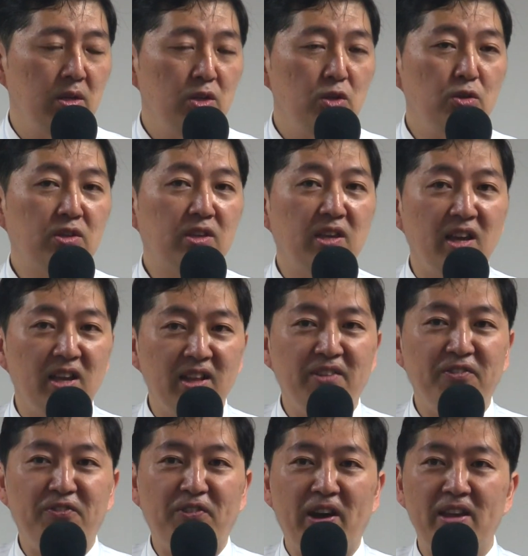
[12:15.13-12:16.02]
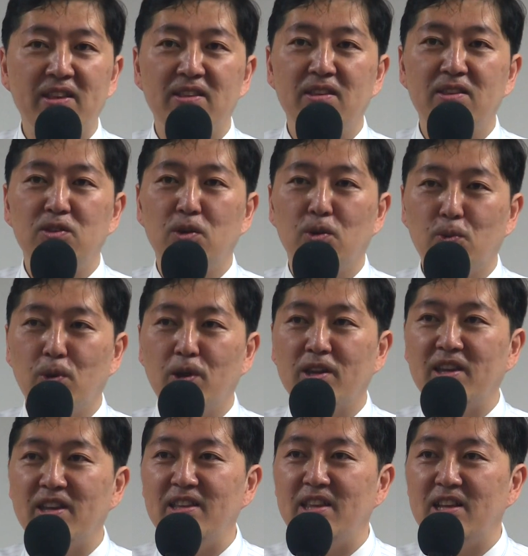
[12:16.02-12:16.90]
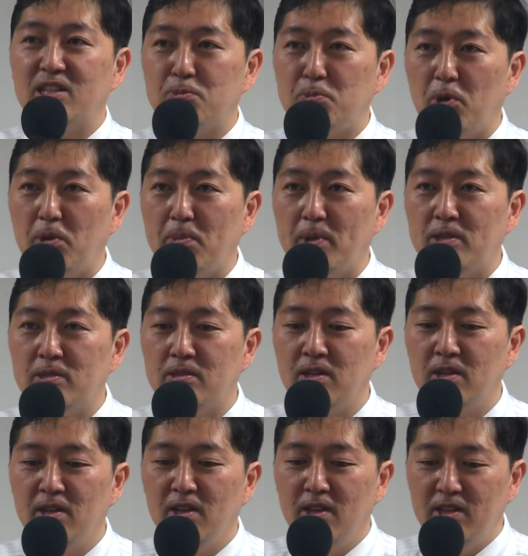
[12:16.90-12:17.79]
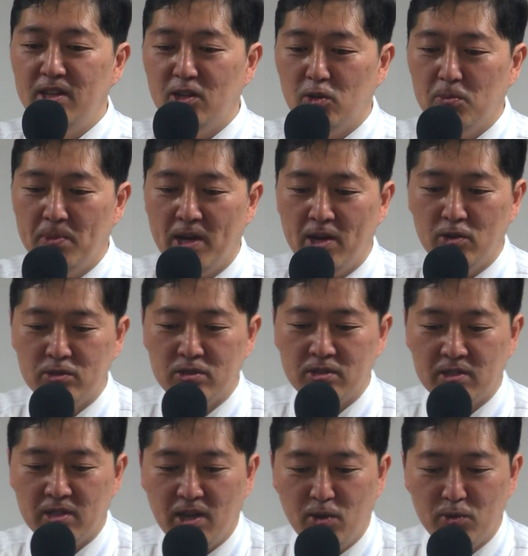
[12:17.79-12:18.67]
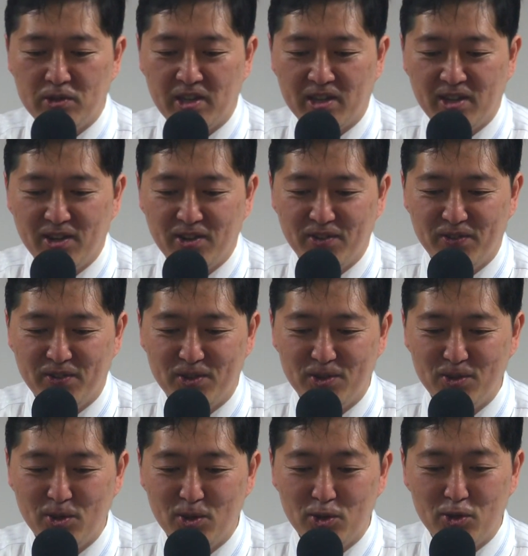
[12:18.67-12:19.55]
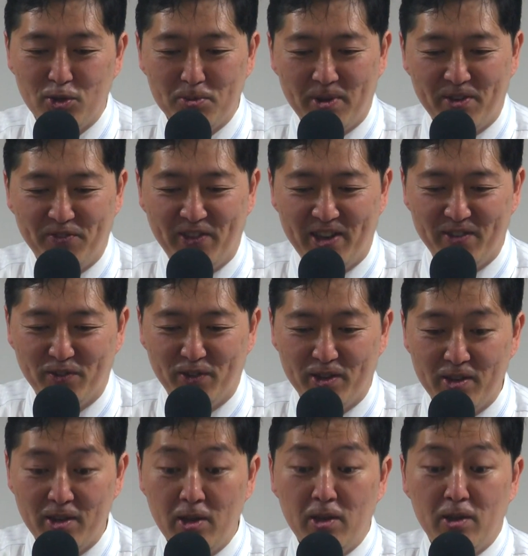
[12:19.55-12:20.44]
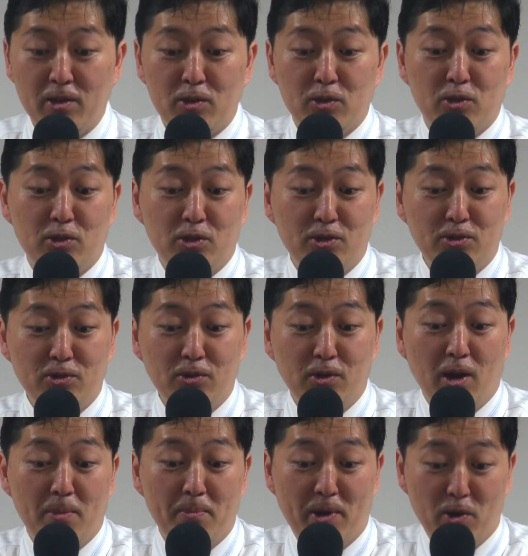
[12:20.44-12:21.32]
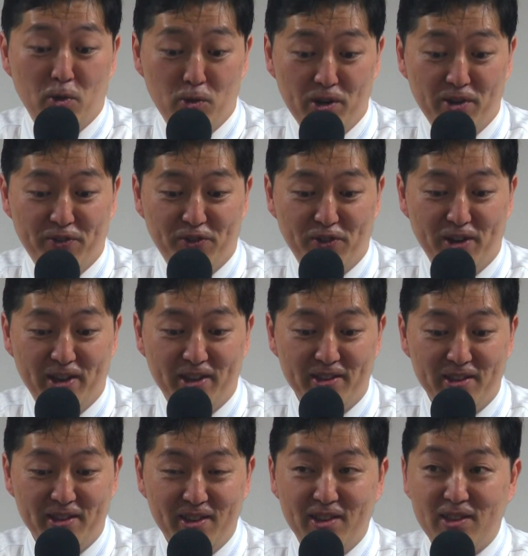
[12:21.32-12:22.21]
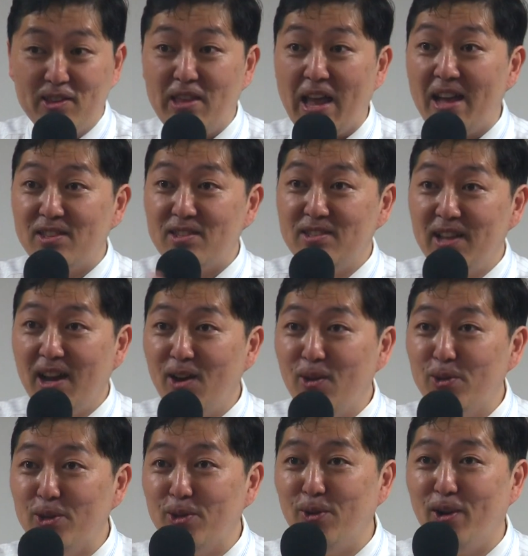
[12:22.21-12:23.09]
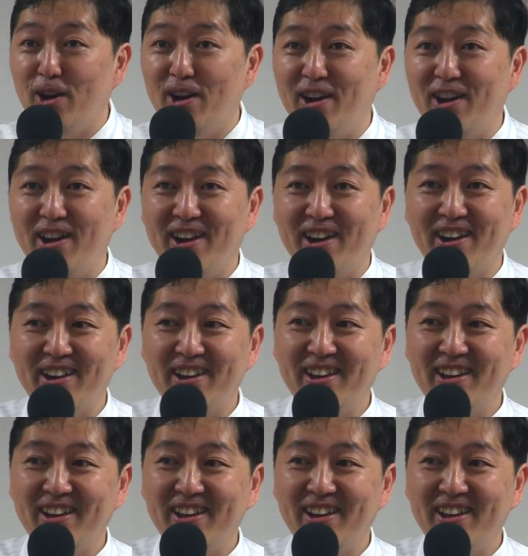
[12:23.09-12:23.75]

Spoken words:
You cannot find your work in experiments. Little mouse, I'll take care of you. You're my favorite. You are my only friend. That's not who you are.